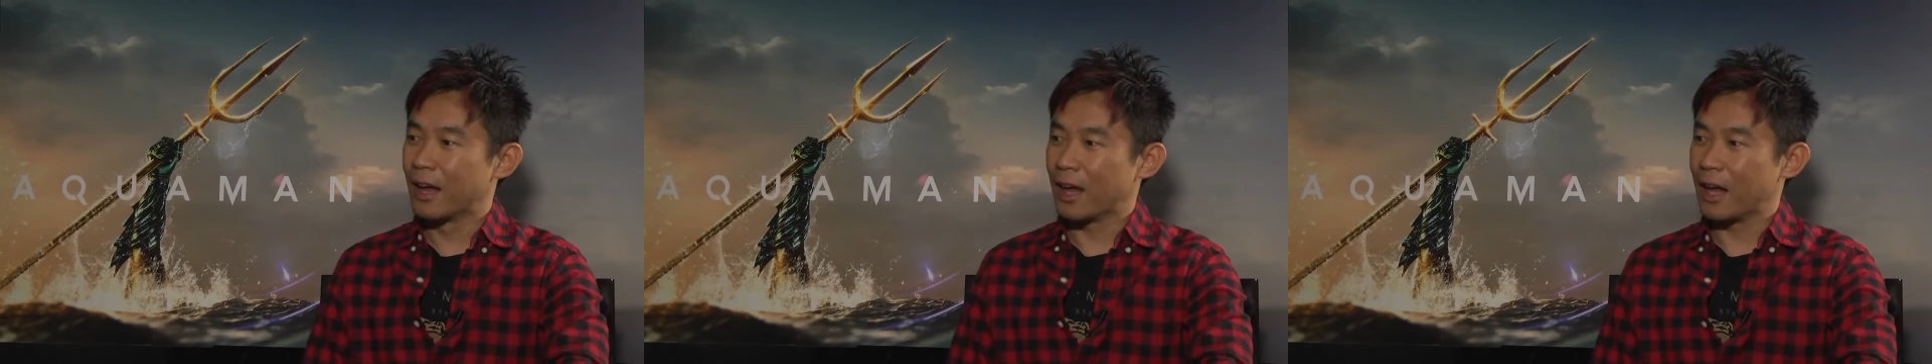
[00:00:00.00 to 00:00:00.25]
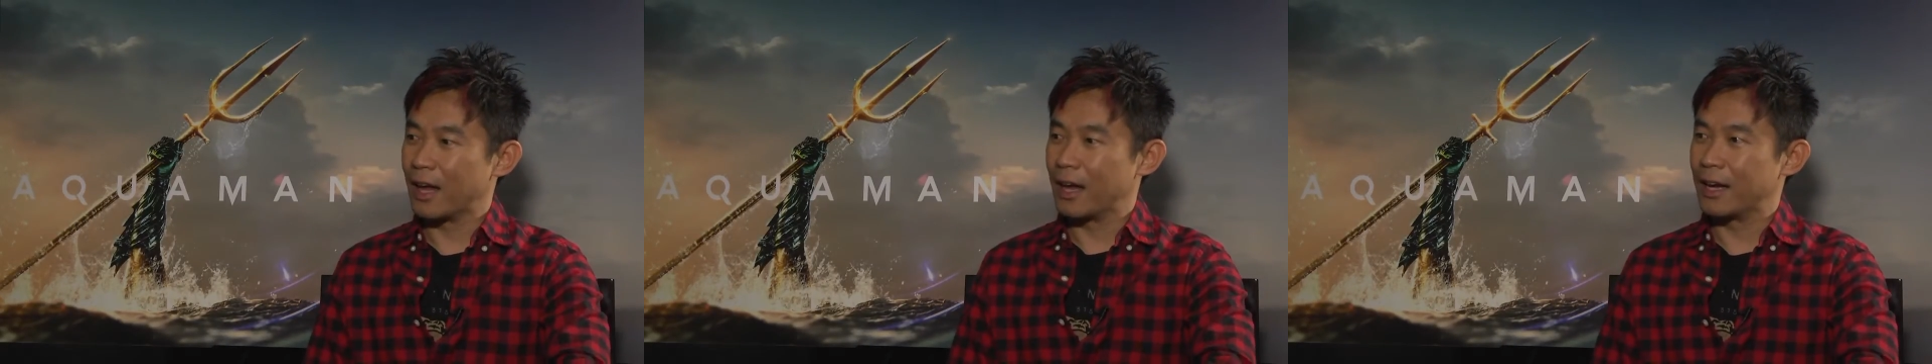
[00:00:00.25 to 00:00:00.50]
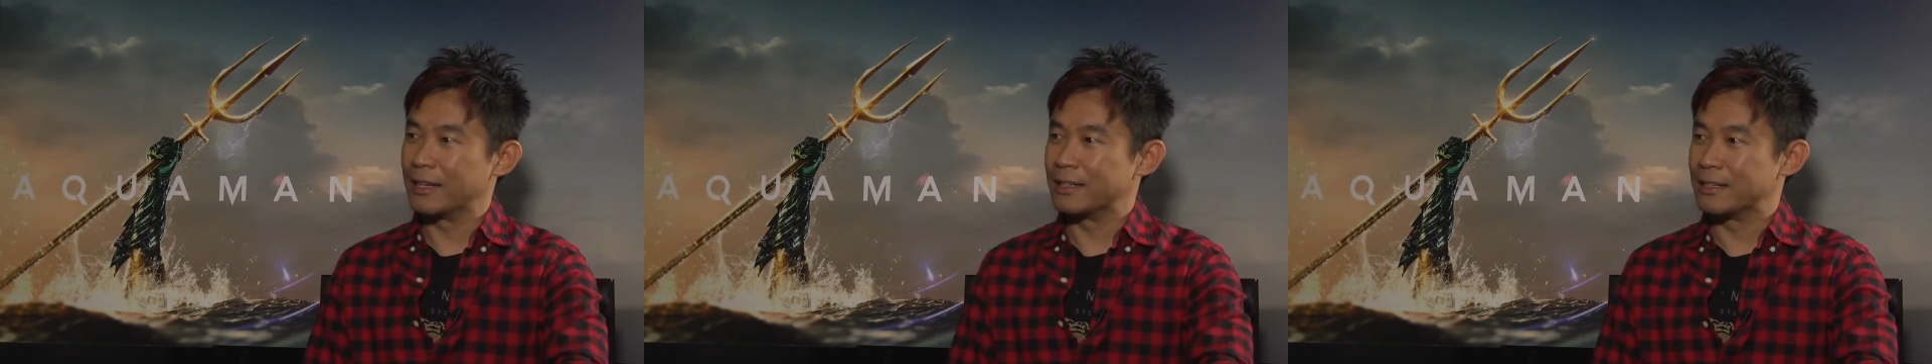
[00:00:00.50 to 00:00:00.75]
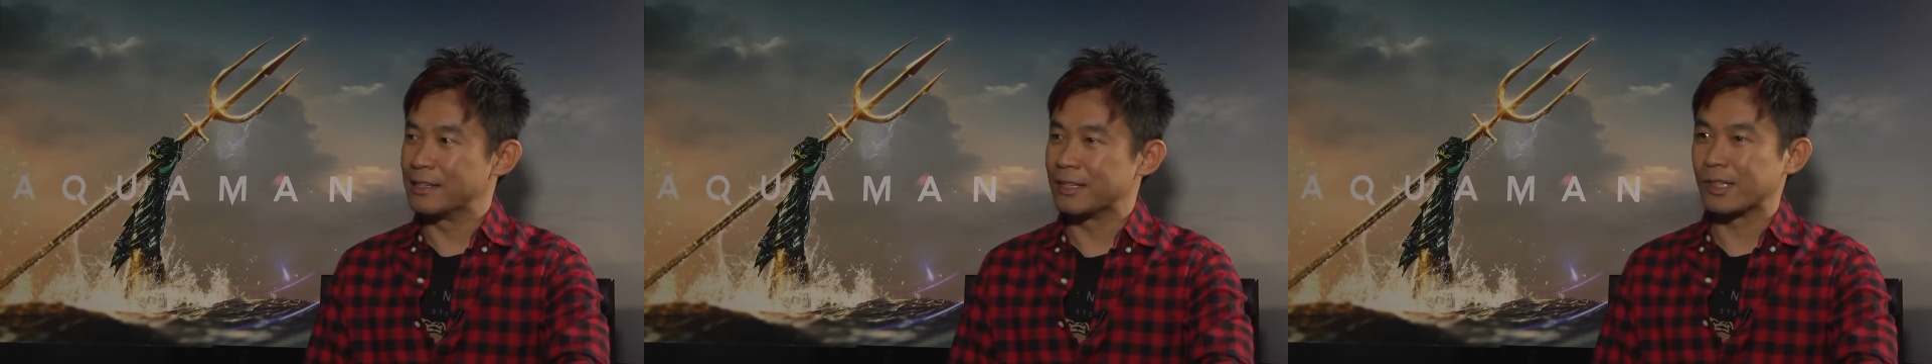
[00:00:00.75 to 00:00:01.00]

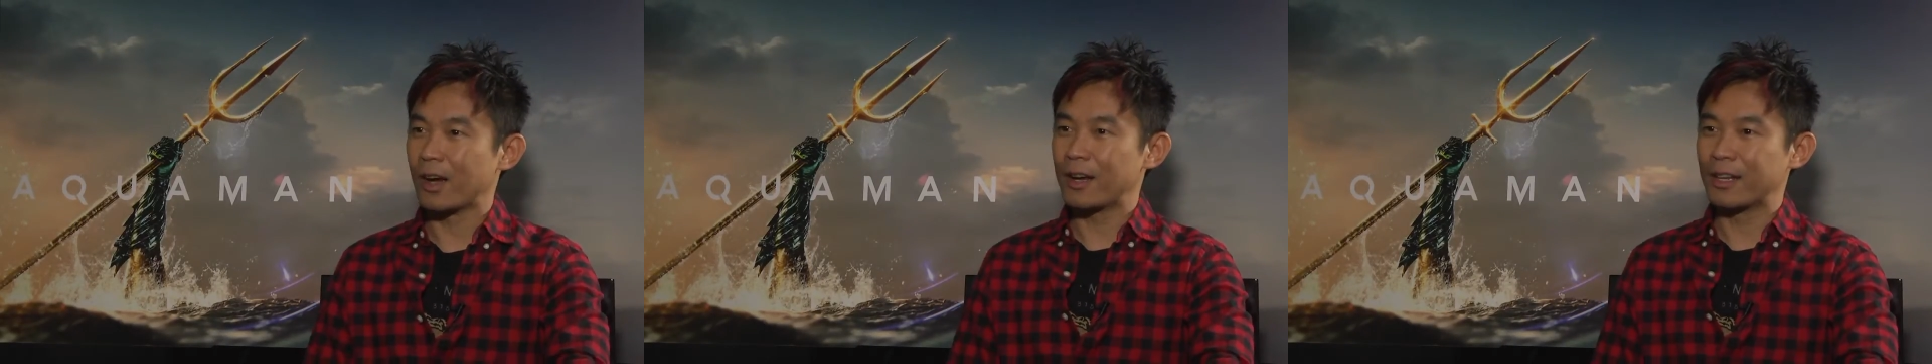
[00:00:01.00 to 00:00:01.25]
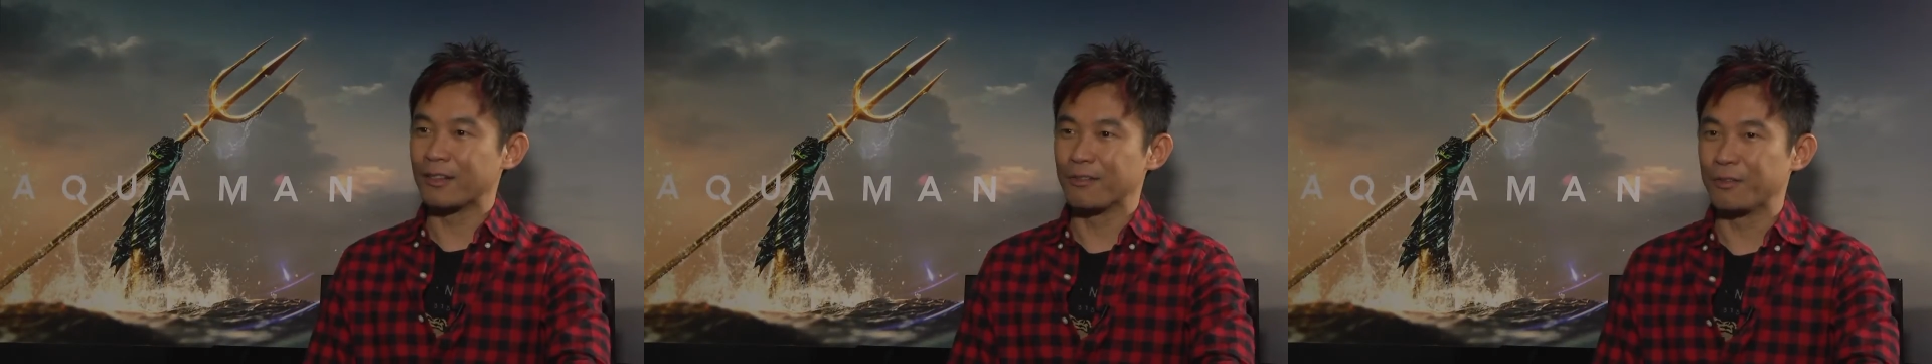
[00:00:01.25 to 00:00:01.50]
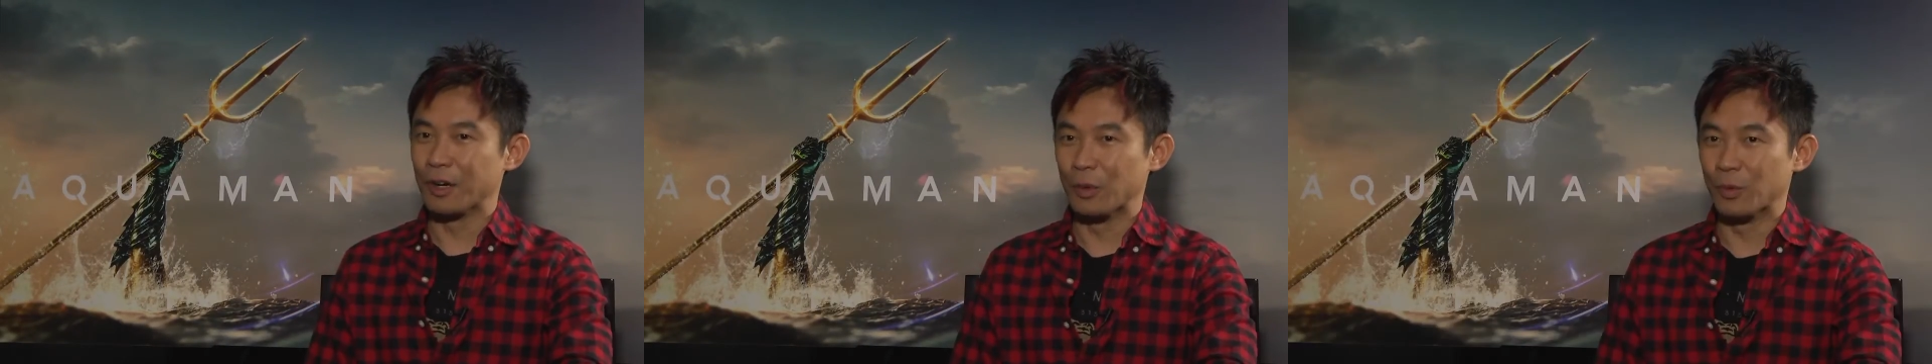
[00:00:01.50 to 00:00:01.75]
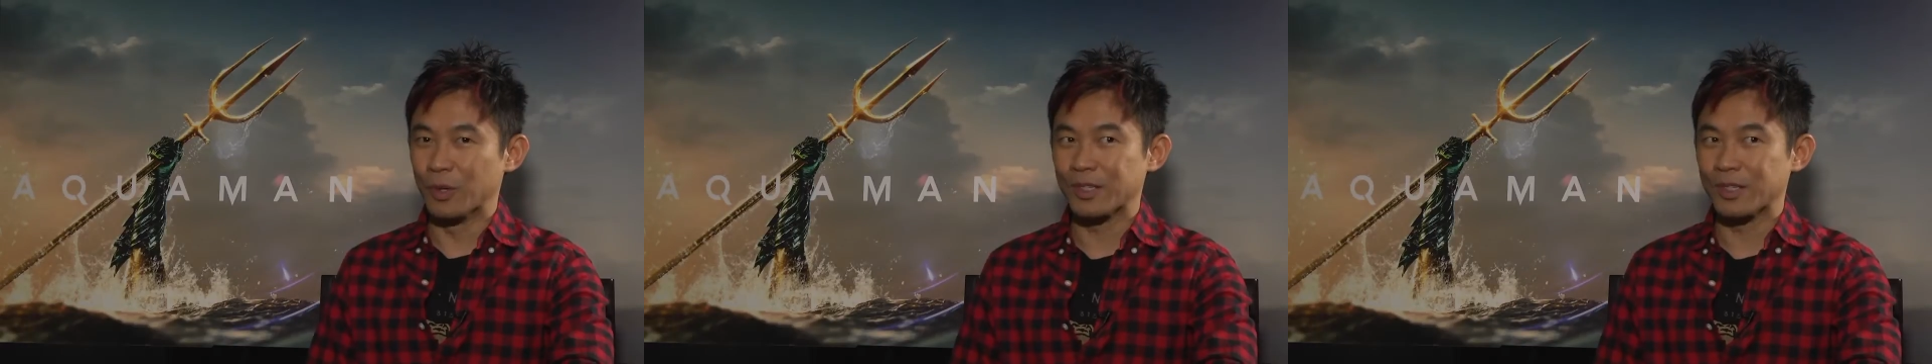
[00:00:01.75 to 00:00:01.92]
and designing the film